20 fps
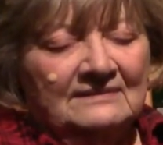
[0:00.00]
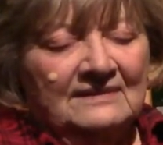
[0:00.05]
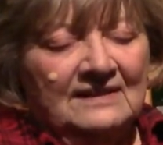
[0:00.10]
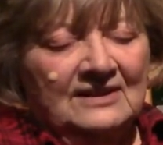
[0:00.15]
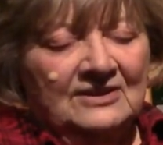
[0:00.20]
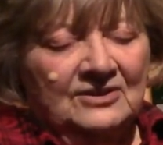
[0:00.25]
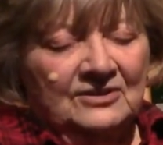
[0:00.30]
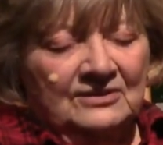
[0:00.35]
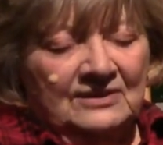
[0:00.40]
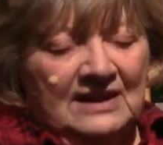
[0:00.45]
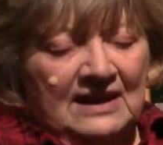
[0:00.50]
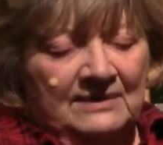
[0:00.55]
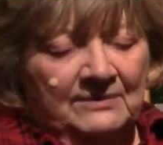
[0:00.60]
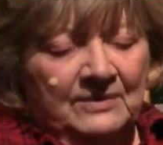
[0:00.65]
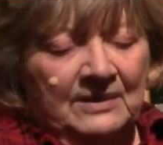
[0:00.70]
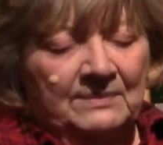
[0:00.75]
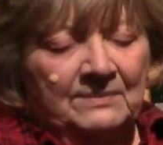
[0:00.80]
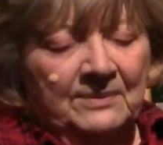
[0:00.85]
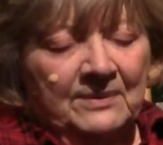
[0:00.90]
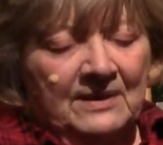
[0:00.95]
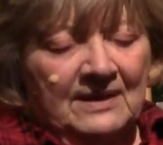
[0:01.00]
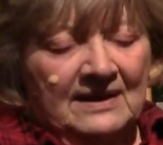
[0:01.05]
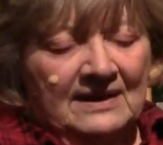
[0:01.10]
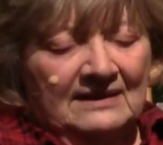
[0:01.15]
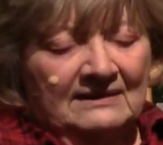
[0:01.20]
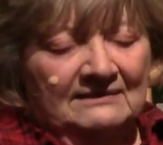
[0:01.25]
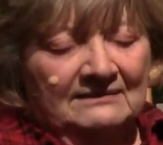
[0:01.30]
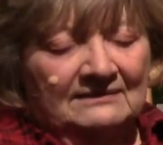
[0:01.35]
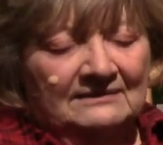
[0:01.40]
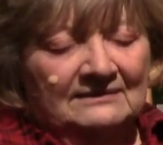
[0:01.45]
In your name we pray.
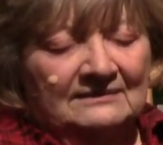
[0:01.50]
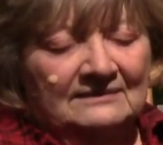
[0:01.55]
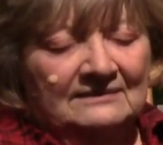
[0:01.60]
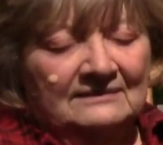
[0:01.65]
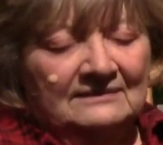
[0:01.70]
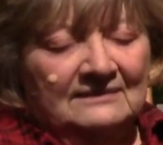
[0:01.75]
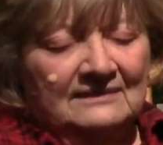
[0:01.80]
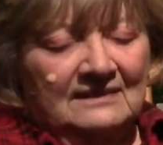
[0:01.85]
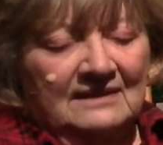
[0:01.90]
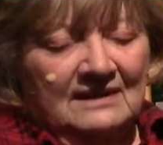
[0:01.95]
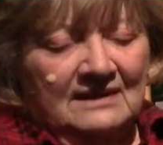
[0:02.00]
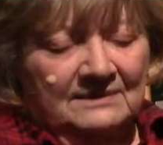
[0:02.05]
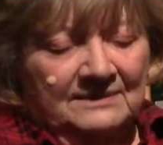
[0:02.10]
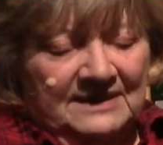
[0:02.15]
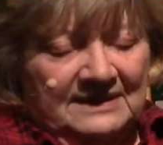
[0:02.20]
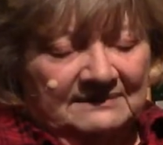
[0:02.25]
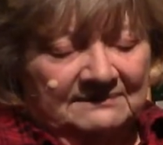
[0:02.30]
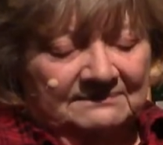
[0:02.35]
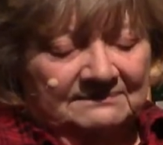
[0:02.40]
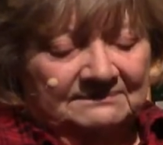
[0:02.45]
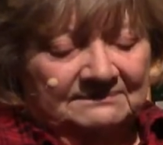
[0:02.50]
Amen.